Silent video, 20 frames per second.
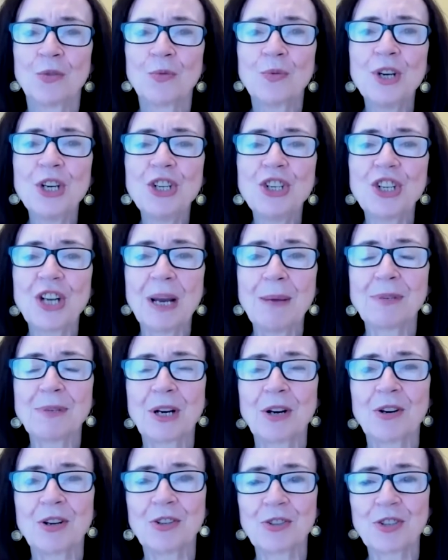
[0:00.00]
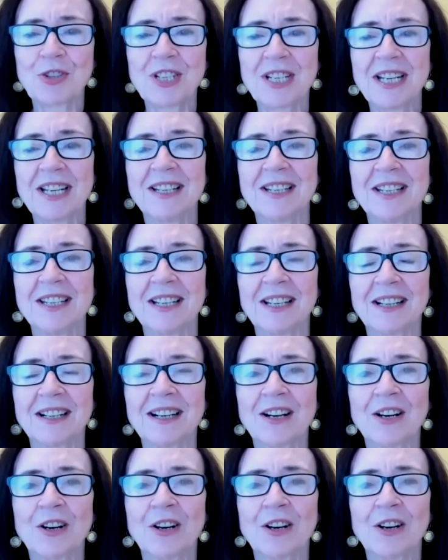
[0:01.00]
reshaped our understanding
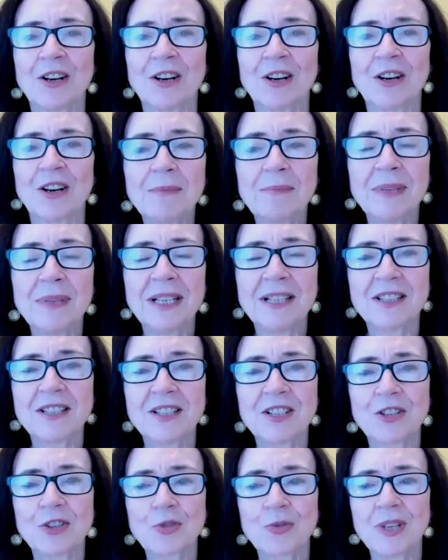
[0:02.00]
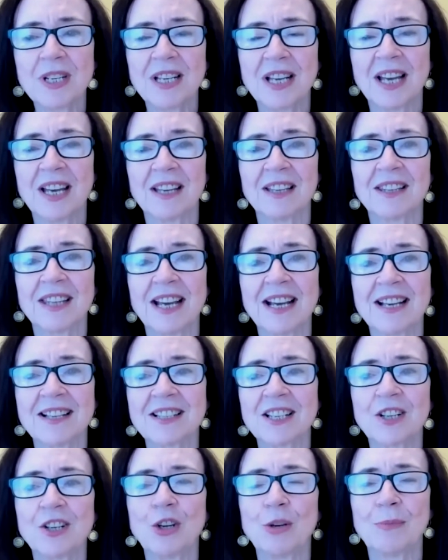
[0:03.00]
of what it means to treat health
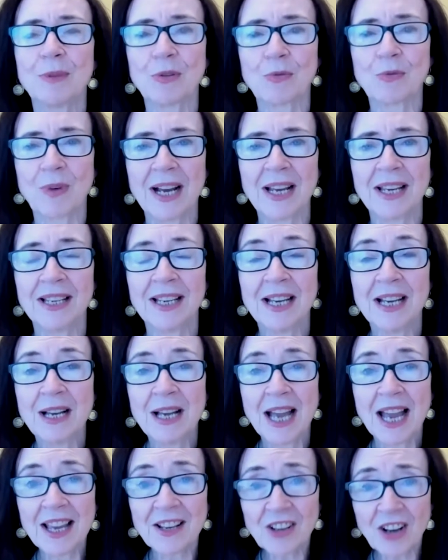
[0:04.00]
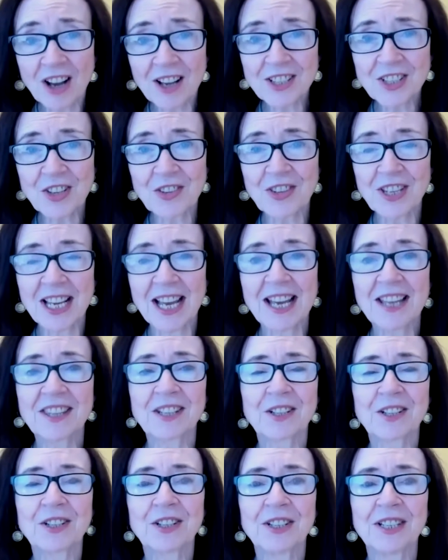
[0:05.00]
as a human right, and also the
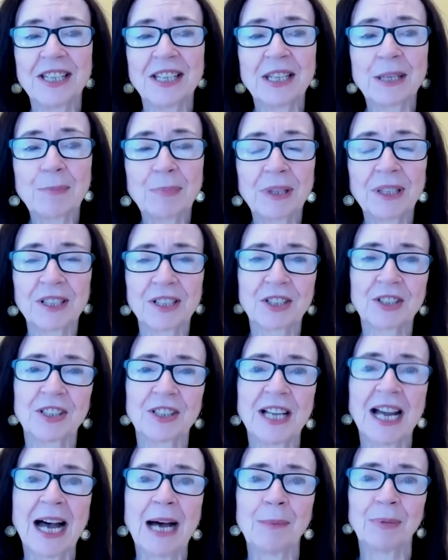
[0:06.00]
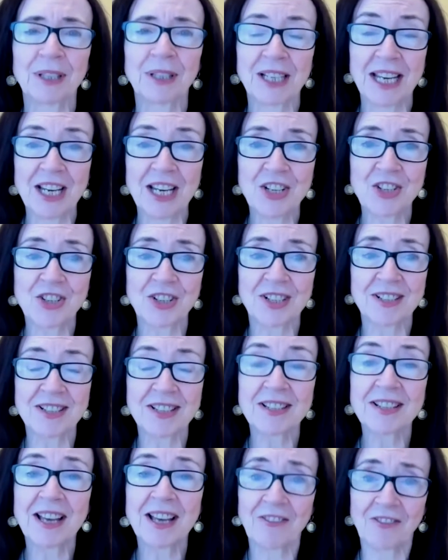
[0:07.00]
ethical and the political
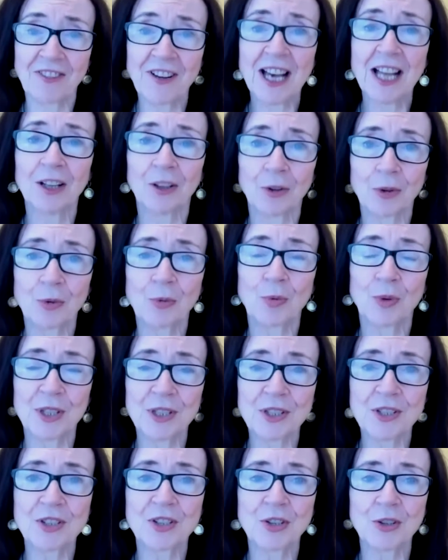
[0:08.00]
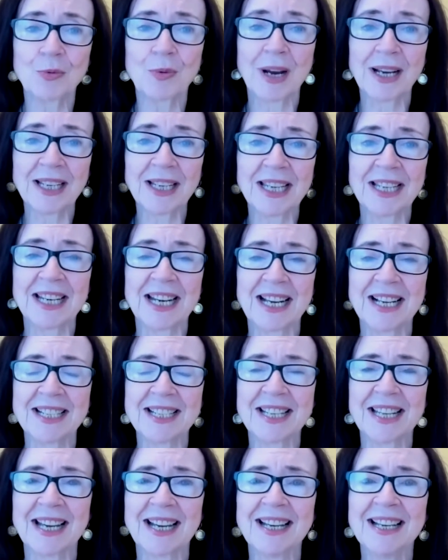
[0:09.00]
obligations that follow once you
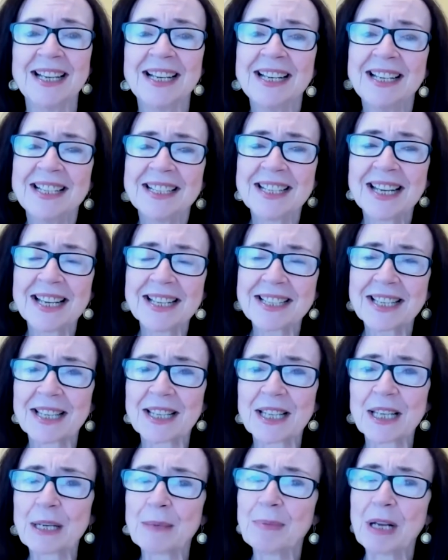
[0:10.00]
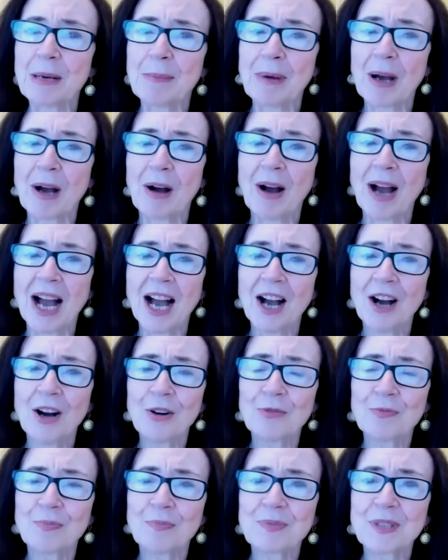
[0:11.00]
recognize that. Tell us a little bit about
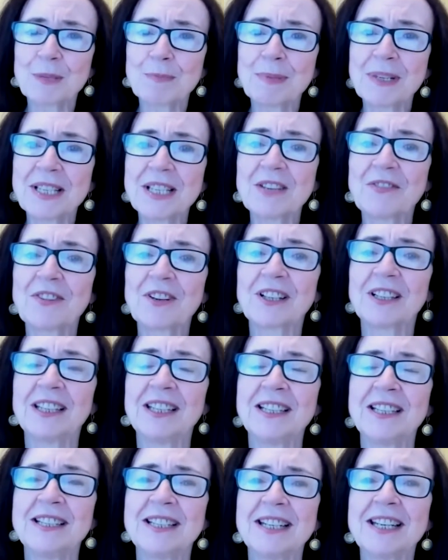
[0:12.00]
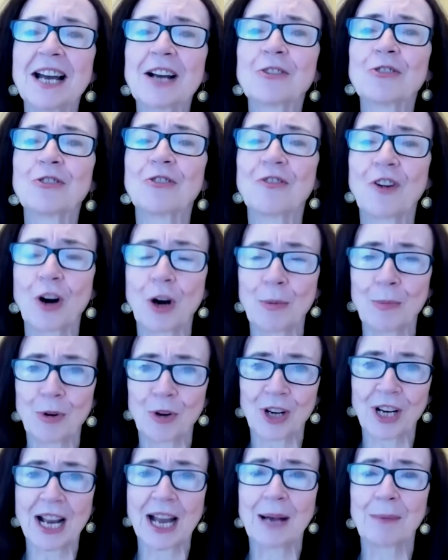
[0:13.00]
how specifically did Dr.
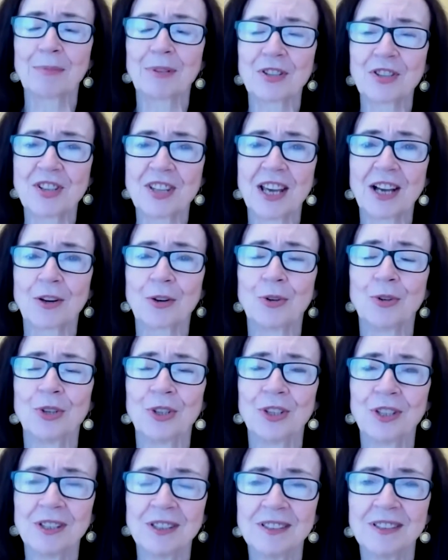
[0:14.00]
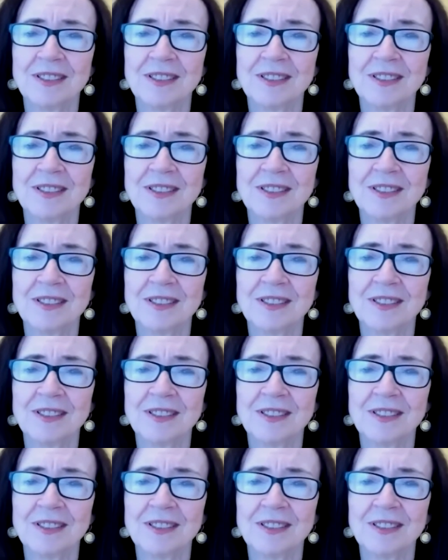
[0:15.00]
Farmer accomplish that goal?